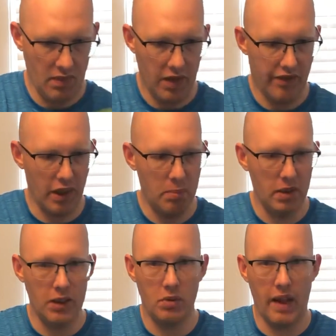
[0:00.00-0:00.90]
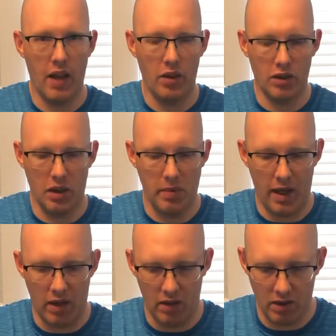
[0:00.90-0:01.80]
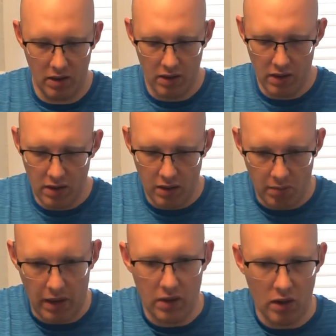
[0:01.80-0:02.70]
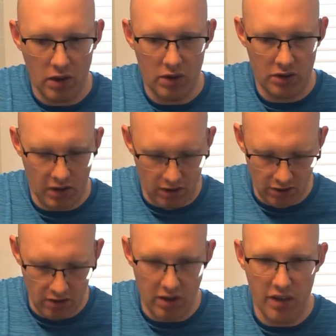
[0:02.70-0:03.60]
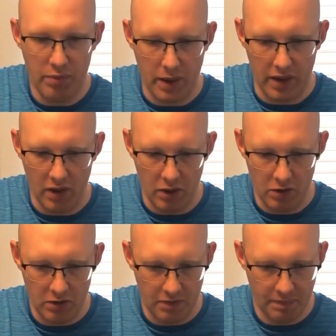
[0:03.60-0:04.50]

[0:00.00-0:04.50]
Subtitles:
Very pleased with how those are coming out. My daughters are going to just love picking those.